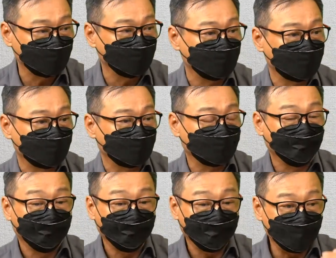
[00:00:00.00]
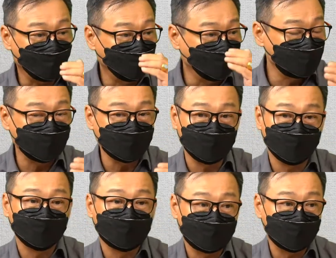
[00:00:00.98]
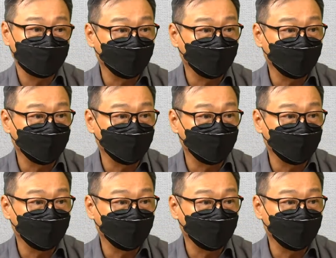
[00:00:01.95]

universities, eh, overseas universities.